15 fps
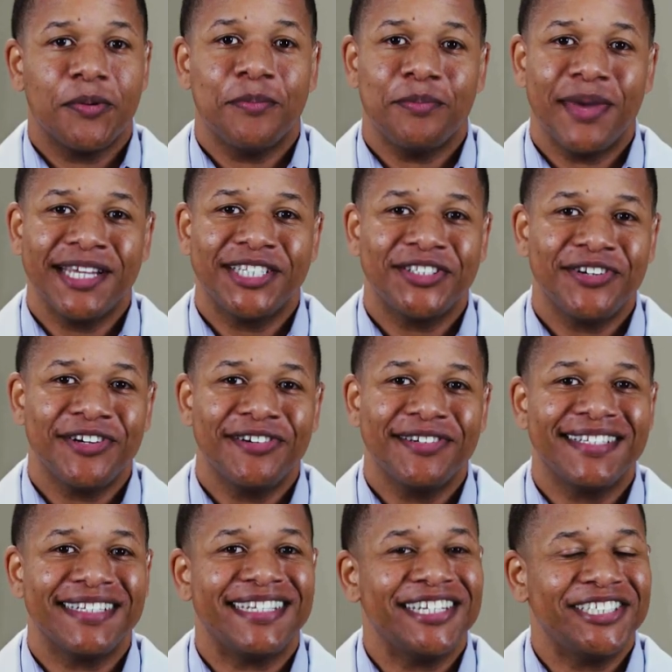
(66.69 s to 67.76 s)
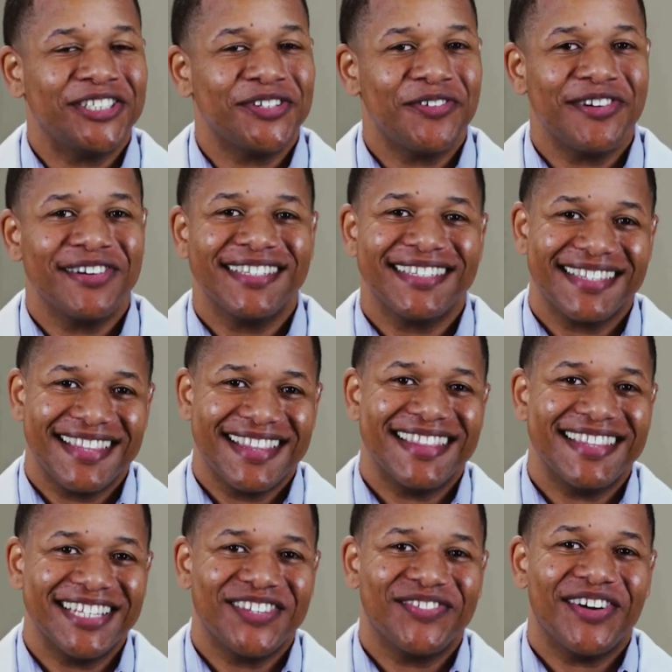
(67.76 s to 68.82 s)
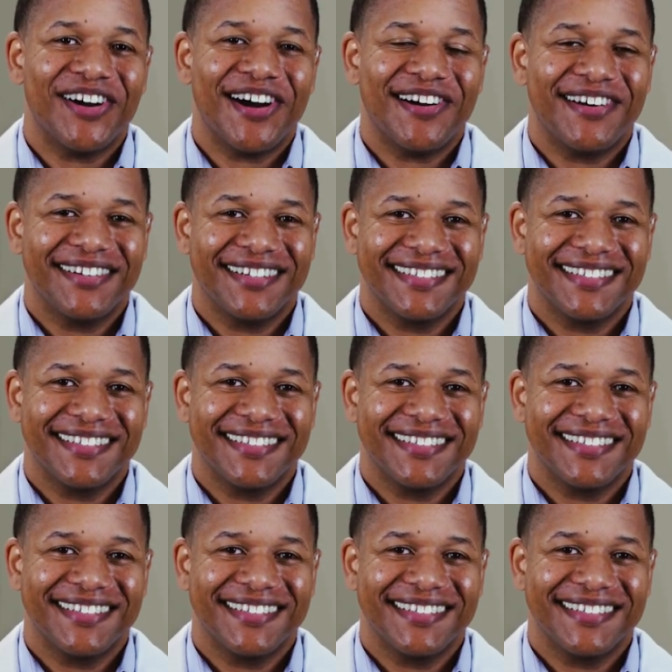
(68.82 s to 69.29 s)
Make sure to get yours this fall.